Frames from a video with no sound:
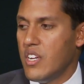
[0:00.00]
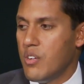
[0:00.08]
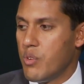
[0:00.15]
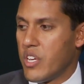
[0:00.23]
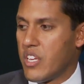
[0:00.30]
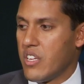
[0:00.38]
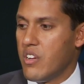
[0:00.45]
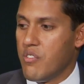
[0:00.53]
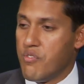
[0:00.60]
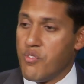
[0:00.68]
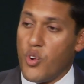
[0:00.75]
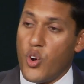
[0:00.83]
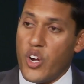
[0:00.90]
We can
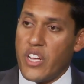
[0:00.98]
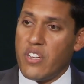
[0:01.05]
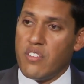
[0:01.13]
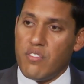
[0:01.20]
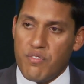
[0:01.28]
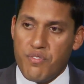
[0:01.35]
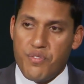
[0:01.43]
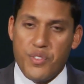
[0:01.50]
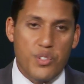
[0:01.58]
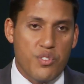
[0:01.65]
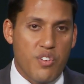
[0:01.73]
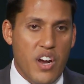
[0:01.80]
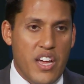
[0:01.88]
avoid
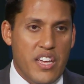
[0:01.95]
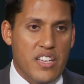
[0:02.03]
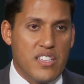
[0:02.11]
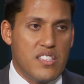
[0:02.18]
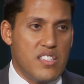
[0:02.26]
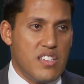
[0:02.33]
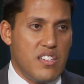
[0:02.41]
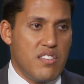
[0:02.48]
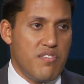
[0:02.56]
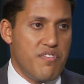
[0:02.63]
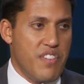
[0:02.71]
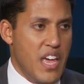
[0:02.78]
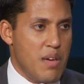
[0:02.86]
food riots and
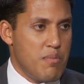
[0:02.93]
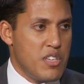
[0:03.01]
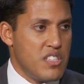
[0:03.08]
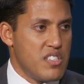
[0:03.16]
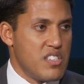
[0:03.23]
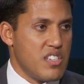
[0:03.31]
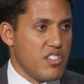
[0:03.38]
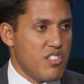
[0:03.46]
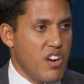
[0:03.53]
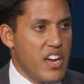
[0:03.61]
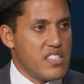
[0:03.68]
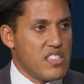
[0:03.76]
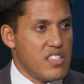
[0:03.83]
famines and
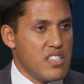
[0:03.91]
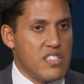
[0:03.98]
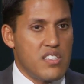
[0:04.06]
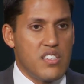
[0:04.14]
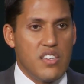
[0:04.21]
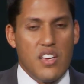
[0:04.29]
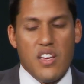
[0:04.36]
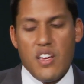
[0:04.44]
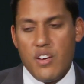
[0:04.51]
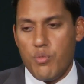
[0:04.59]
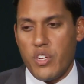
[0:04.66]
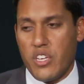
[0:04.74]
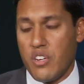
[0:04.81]
crises.
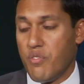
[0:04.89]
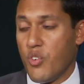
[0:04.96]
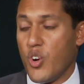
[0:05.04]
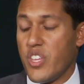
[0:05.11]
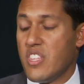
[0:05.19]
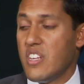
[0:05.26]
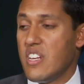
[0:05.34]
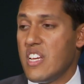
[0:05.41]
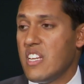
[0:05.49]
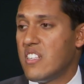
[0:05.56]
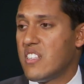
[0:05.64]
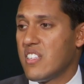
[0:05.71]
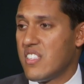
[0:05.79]
We can avoid the
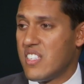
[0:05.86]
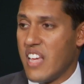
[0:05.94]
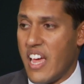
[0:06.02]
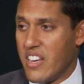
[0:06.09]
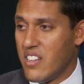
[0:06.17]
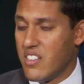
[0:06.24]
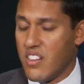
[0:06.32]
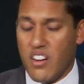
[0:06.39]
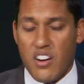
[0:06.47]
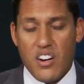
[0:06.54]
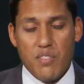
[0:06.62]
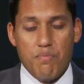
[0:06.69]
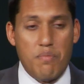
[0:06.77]
need to send
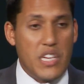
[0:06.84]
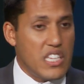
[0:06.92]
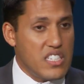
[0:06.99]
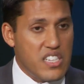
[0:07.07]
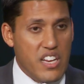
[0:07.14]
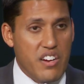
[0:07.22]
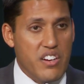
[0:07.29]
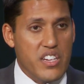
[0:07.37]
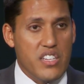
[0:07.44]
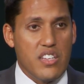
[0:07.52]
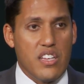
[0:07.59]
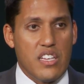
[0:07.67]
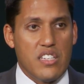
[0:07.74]
our
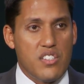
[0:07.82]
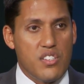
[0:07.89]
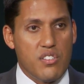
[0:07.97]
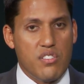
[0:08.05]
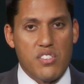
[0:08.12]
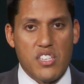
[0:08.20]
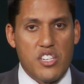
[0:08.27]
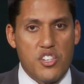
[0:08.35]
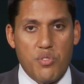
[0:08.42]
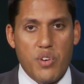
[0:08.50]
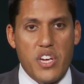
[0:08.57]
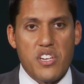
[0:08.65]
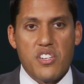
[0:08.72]
military into
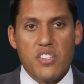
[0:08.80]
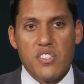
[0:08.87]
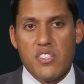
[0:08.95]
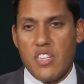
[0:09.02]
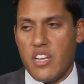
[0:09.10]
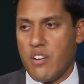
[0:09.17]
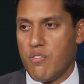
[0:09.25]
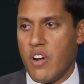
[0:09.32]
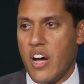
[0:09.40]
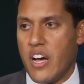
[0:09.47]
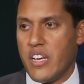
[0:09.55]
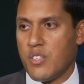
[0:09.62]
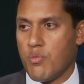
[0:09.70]
situations that
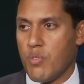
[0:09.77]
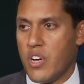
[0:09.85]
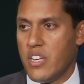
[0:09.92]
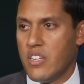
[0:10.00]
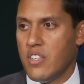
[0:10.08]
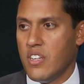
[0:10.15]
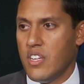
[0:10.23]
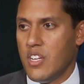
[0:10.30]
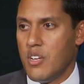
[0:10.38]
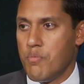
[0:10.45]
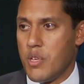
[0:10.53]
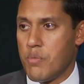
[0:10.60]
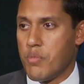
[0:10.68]
arise when
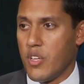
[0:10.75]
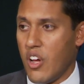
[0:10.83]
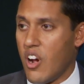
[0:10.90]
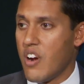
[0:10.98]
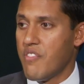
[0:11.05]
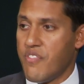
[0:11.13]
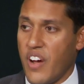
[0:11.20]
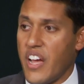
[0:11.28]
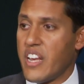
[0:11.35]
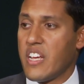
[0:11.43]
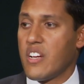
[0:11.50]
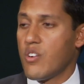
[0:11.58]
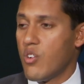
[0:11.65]
people are
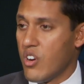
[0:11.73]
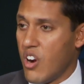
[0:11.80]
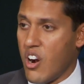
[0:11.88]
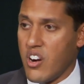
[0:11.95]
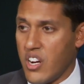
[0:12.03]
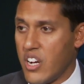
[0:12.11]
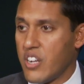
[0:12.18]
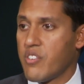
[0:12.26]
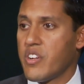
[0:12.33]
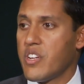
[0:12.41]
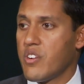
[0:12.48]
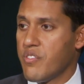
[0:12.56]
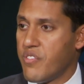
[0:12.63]
fighting or are
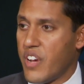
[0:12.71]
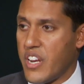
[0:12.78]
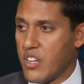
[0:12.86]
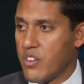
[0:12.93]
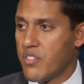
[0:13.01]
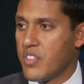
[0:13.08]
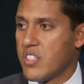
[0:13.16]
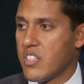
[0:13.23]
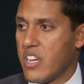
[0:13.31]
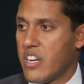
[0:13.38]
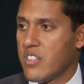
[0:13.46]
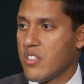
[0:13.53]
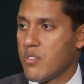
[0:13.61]
hungry or fighting over
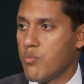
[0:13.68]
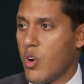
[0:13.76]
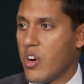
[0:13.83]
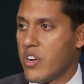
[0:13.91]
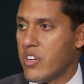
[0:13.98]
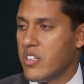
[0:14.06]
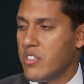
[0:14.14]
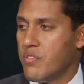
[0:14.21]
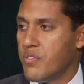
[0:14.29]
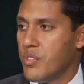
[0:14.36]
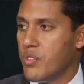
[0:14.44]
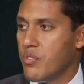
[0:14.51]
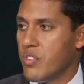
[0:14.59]
scarce water and
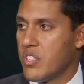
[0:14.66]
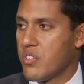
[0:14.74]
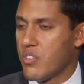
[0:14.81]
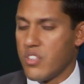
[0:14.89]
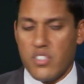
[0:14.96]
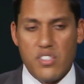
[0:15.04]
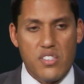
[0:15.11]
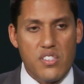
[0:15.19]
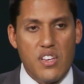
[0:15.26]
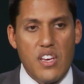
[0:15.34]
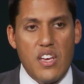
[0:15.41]
food resources.